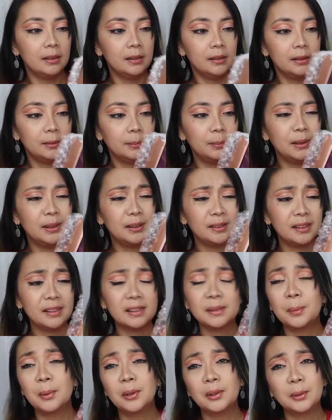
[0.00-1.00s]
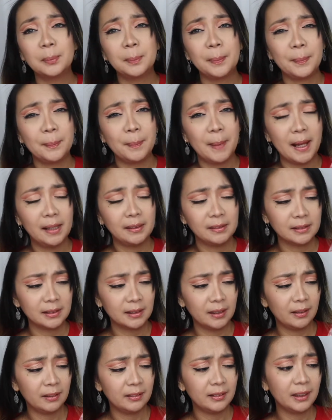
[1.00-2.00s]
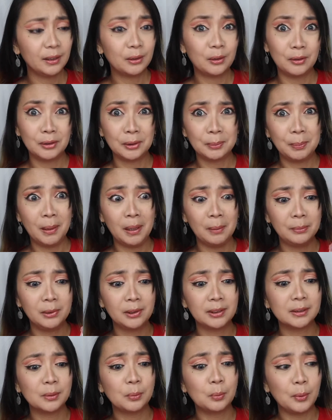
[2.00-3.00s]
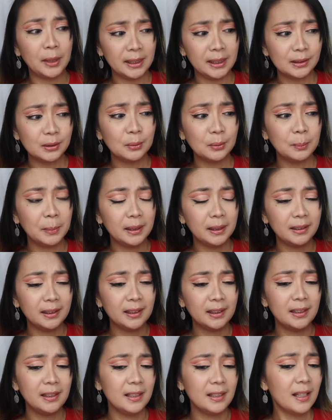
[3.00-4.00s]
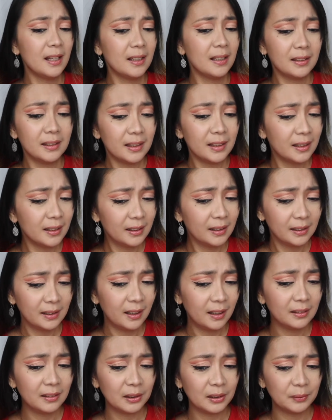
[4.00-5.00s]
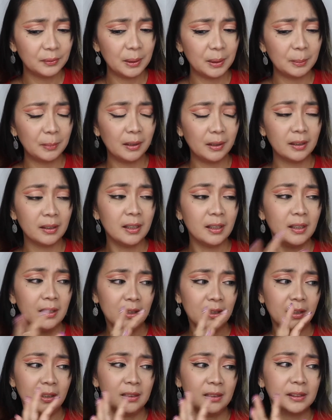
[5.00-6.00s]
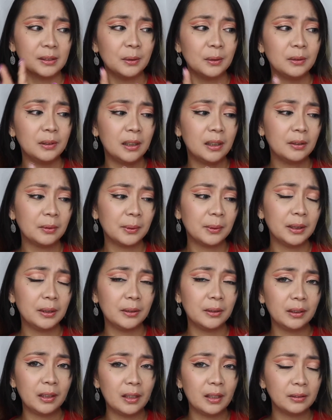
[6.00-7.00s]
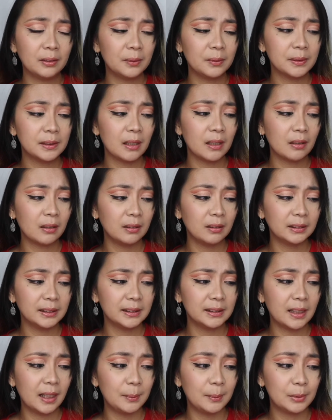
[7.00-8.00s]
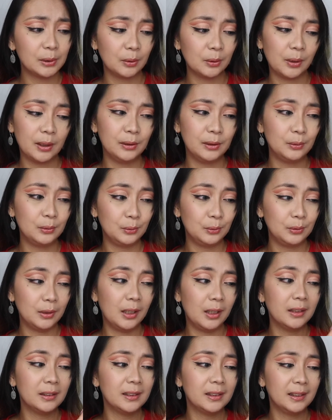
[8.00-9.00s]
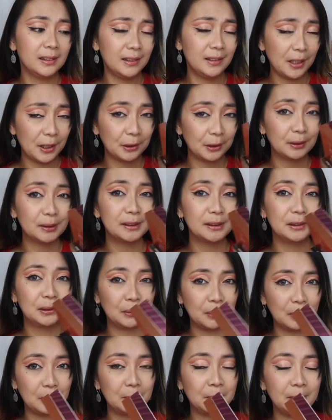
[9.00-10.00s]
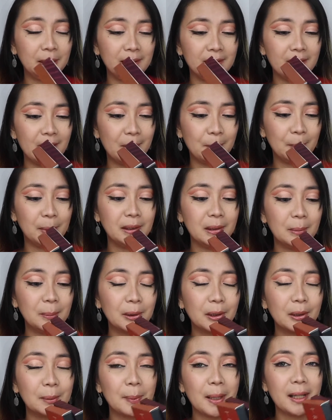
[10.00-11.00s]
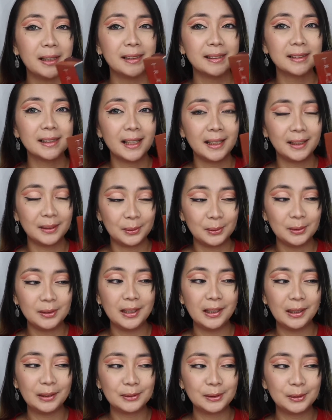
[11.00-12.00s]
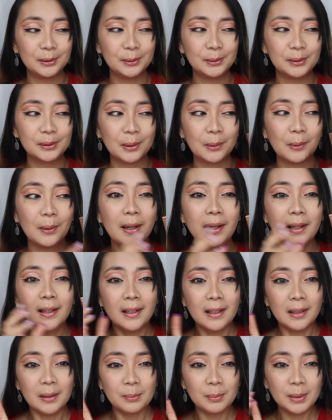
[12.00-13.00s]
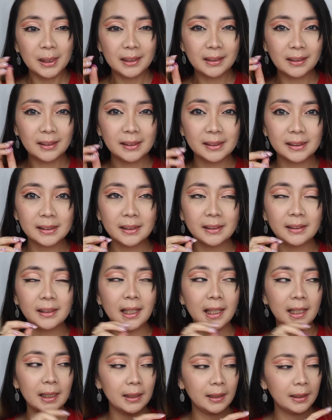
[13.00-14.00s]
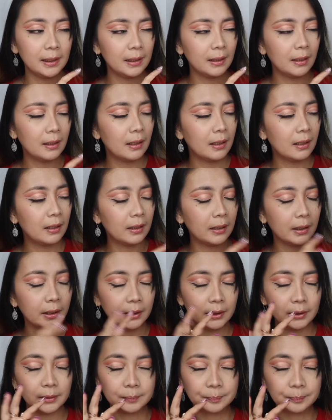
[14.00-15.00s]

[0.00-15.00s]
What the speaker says: because the smaller palettes are like ColourPop. There's way too many, and a lot of them are sold out already or out of stock all the time, so I do not dare to complete them. But the bigger palettes, I could dare to do so because they are